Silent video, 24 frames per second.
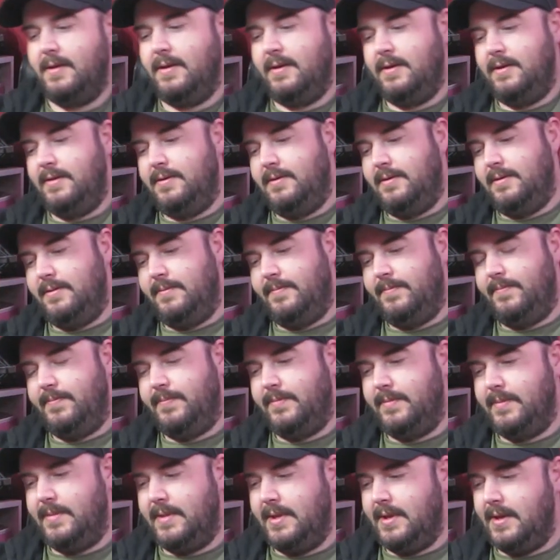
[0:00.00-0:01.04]
Chairman
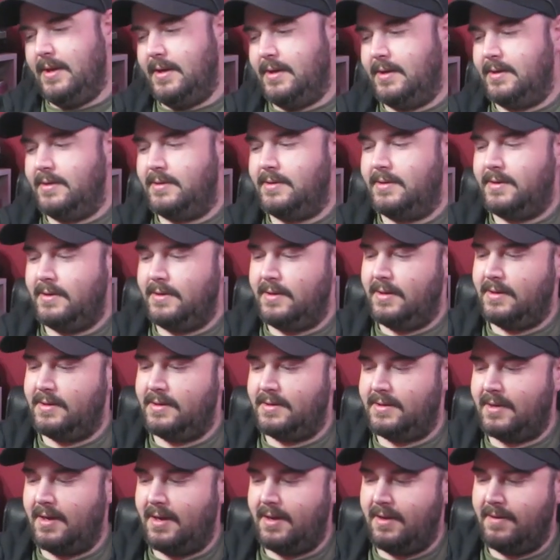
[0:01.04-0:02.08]
Mao approved.
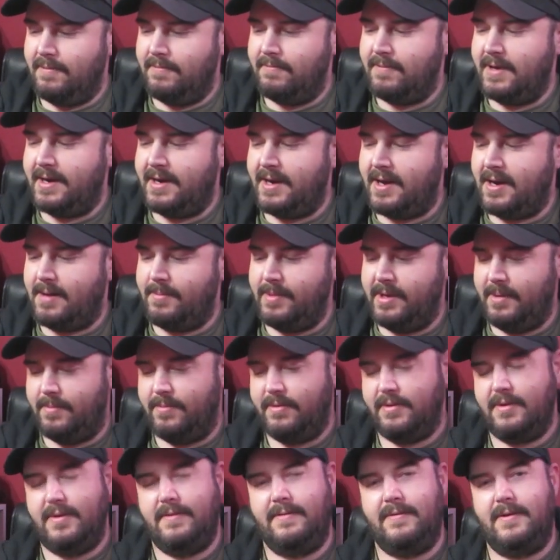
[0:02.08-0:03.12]
It's uh, Red Army
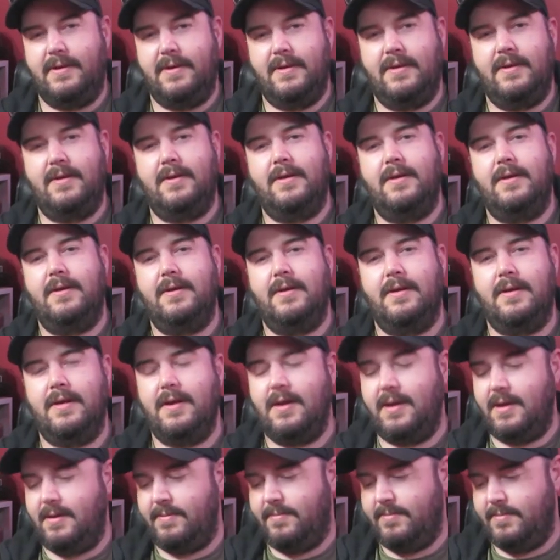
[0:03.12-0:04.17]
approved. Right.
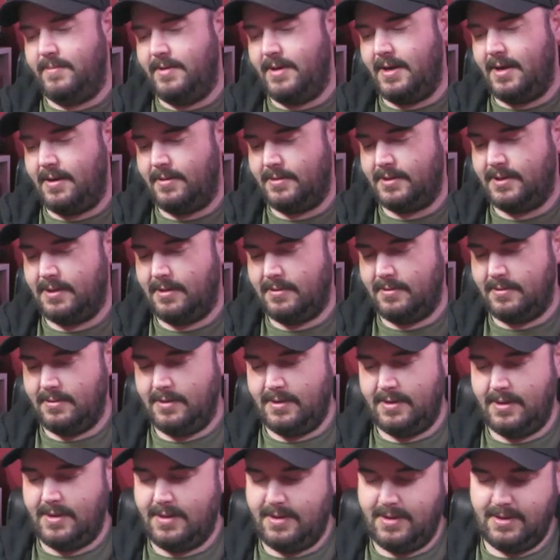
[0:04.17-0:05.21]
Um, yeah. So
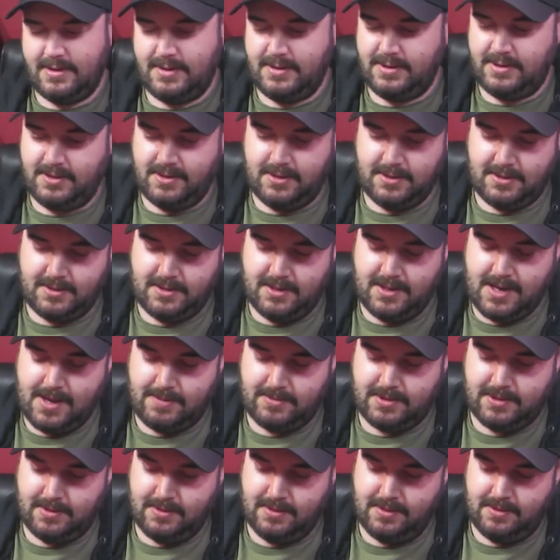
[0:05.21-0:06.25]
yeah, this is just an
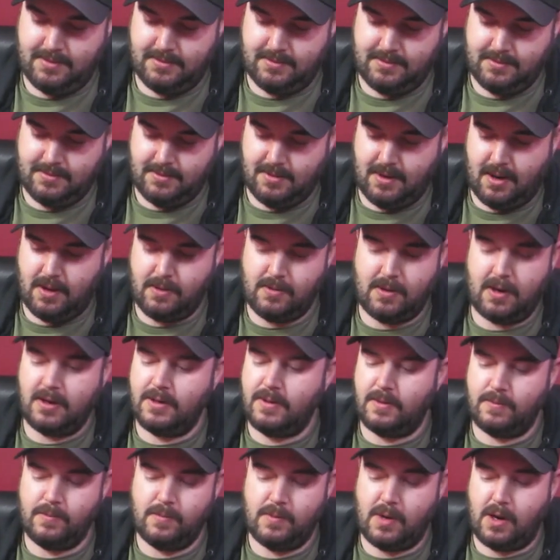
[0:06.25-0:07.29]
absolute. I I
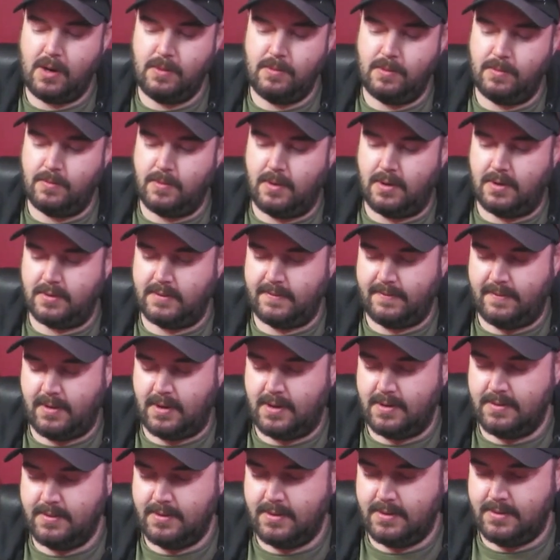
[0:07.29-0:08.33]
I wouldn't want to
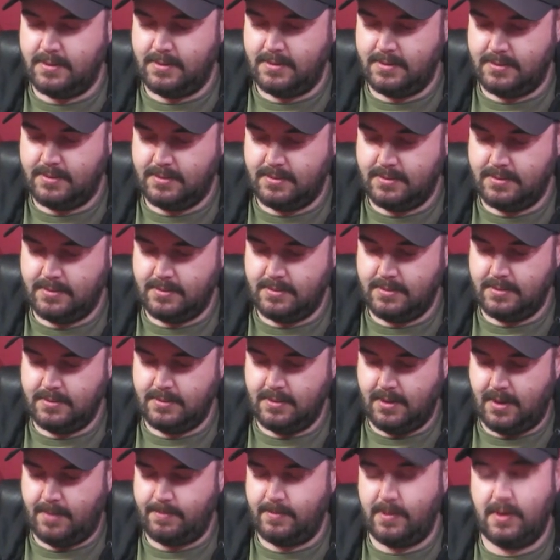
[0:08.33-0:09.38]
fire it.
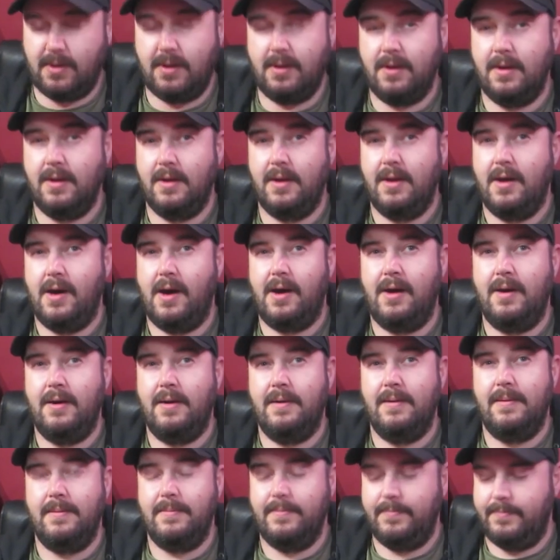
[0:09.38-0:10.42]
So I'm, what's it
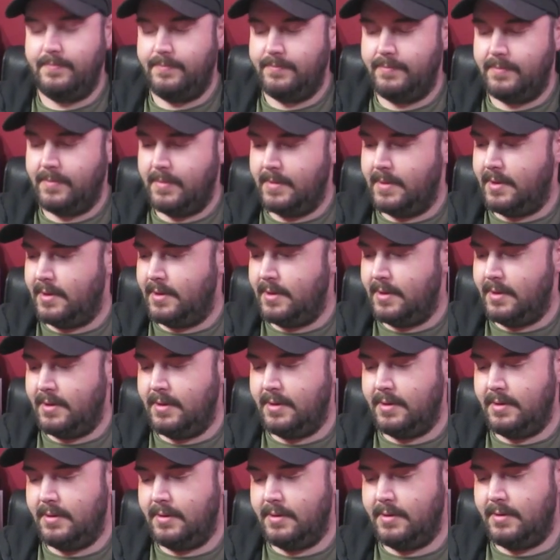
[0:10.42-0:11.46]
called then, Daz? What's the
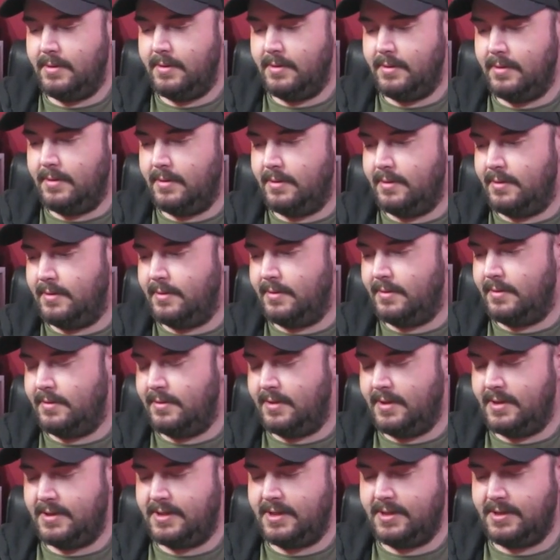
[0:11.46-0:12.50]
total name of the product?
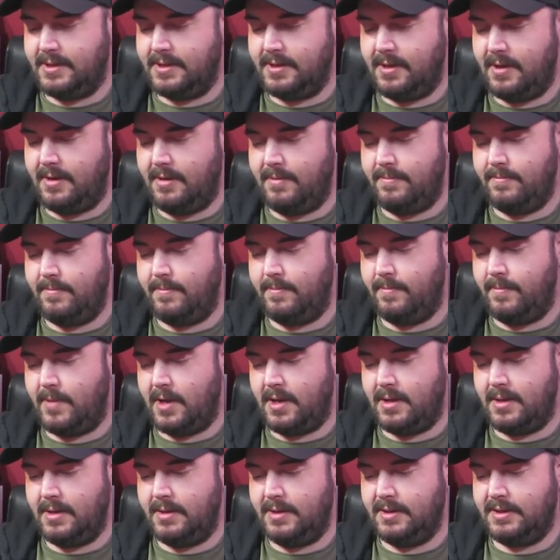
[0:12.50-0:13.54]
So this people, is
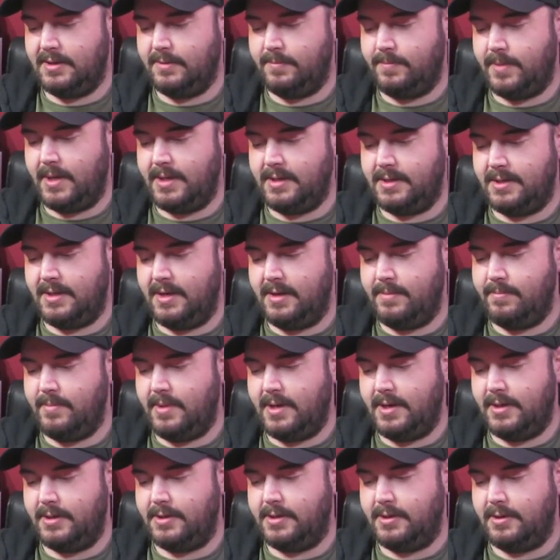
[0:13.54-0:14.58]
um. This is basically a
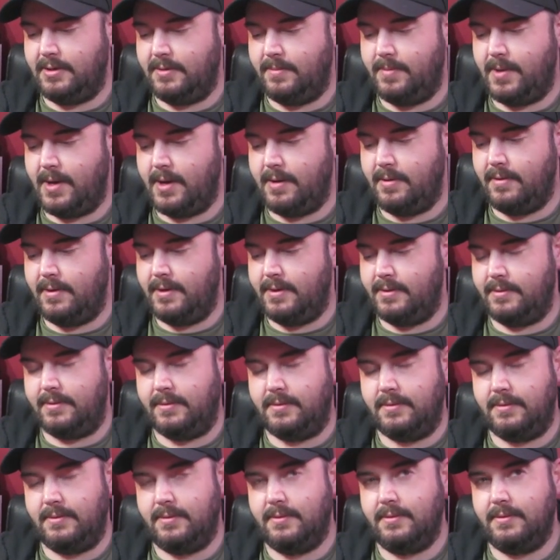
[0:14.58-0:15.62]
miniature
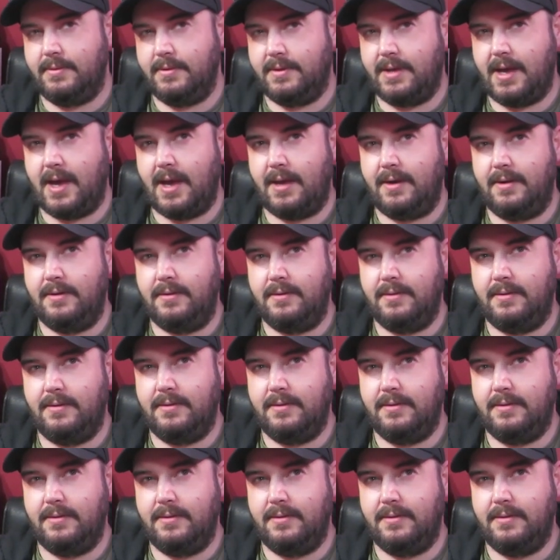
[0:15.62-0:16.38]
Napoleon cannon.